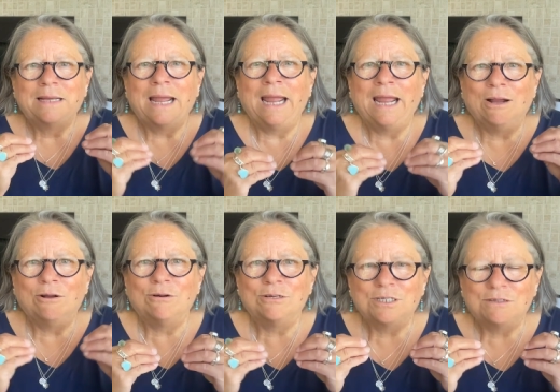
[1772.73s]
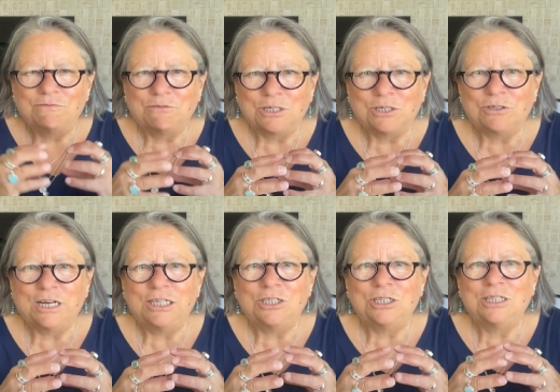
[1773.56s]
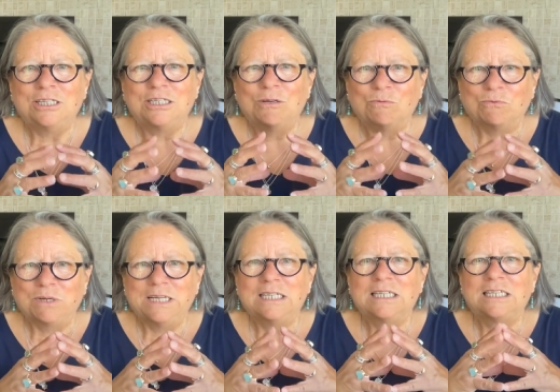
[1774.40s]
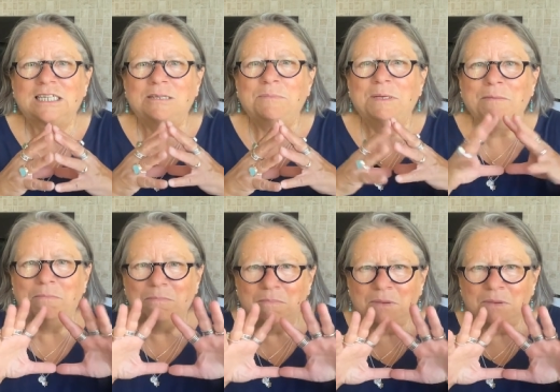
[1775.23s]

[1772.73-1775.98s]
angers and frustrations and reasons to be